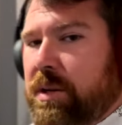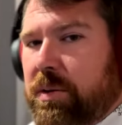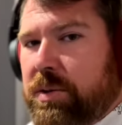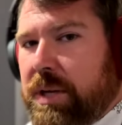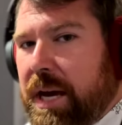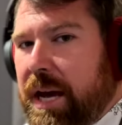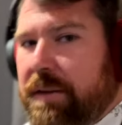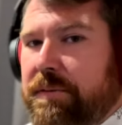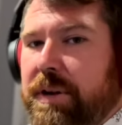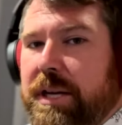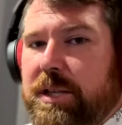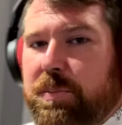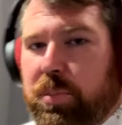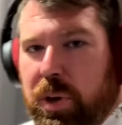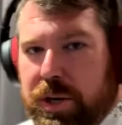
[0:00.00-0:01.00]
to have
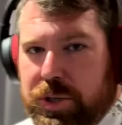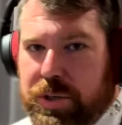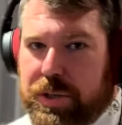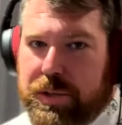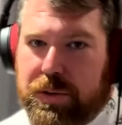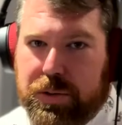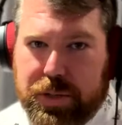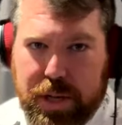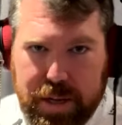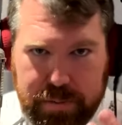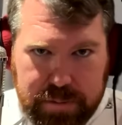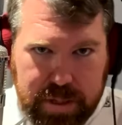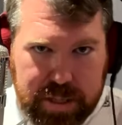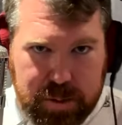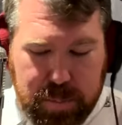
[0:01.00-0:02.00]
nice brushes or to
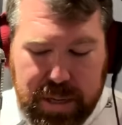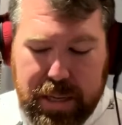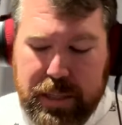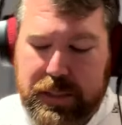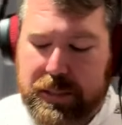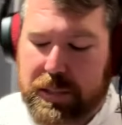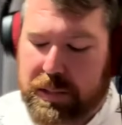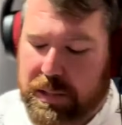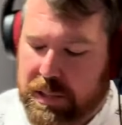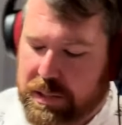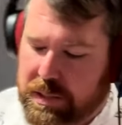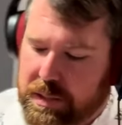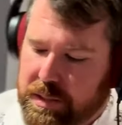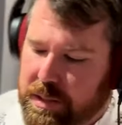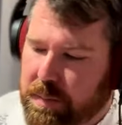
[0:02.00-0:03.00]
have nice paints, and
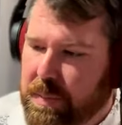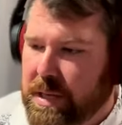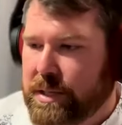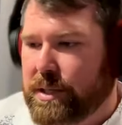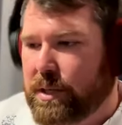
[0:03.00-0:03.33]
this is an amazing